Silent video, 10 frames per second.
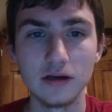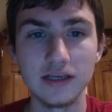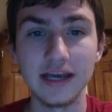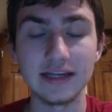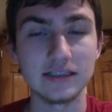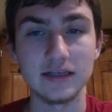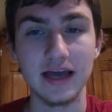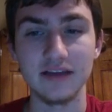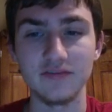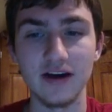getting to
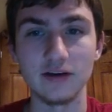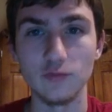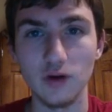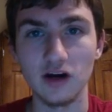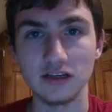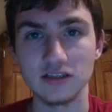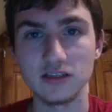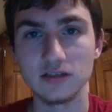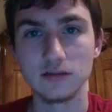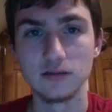that final
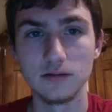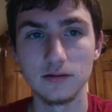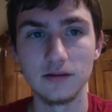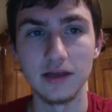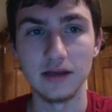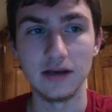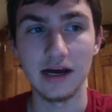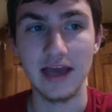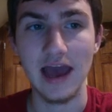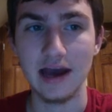boss that
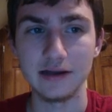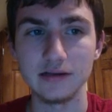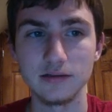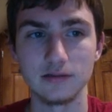I had.